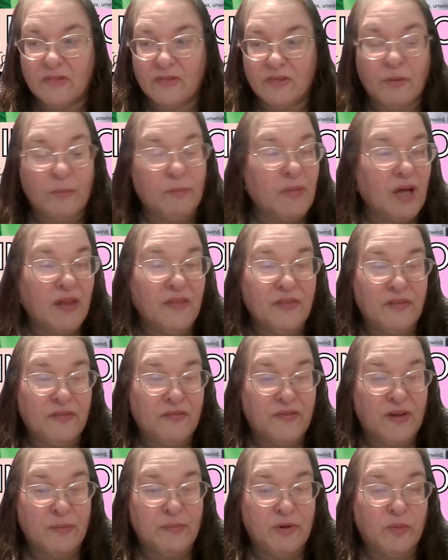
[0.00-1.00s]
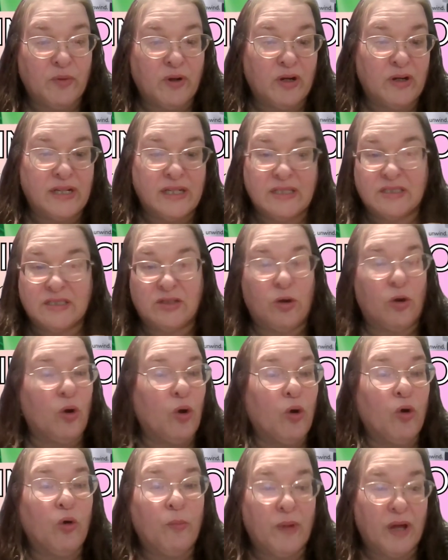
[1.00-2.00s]
the month of February is a
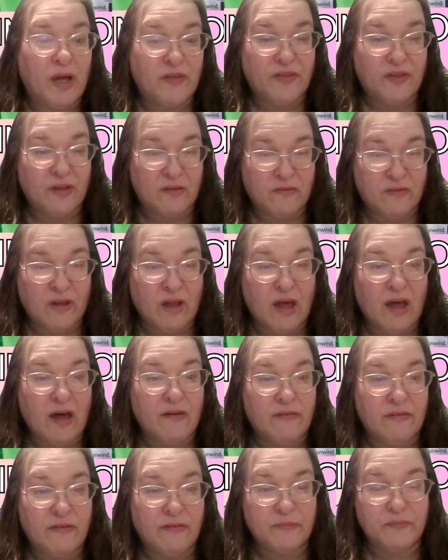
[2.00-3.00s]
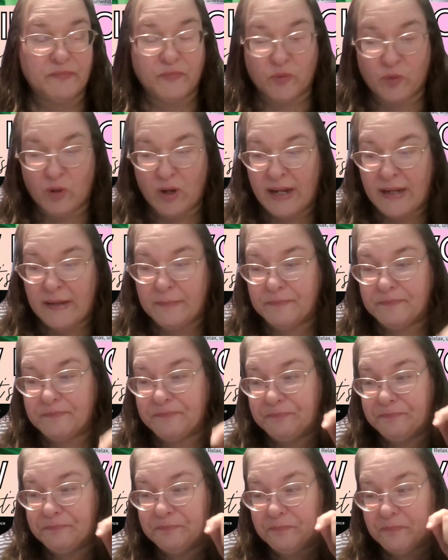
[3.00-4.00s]
whole month of love, right?
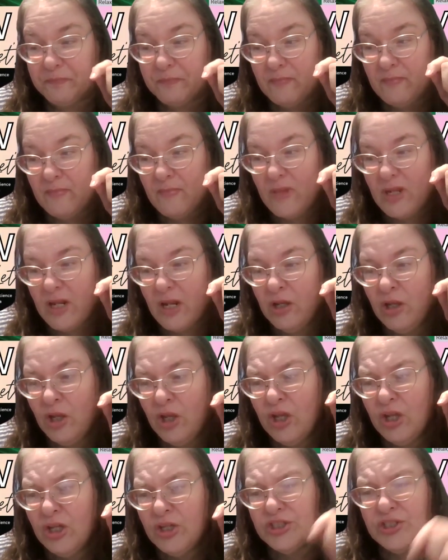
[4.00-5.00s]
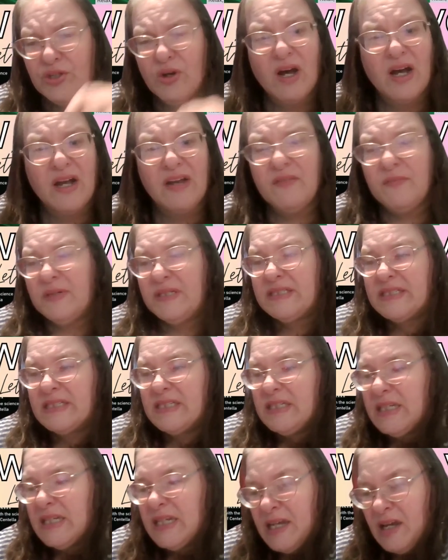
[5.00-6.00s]
So I was
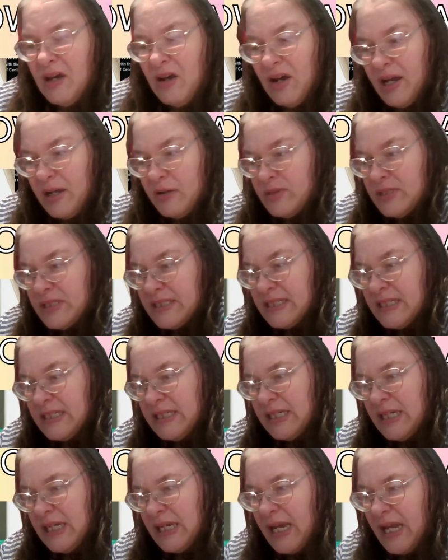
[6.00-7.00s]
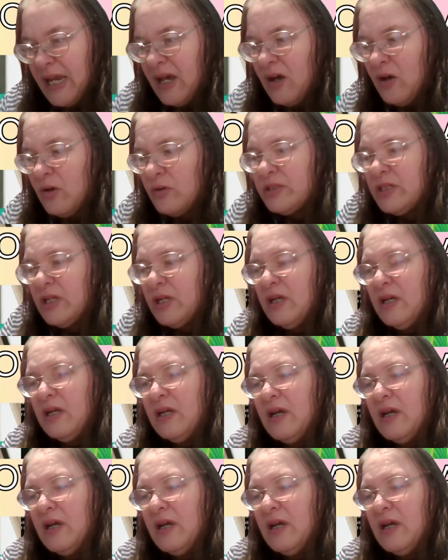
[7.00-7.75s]
sending out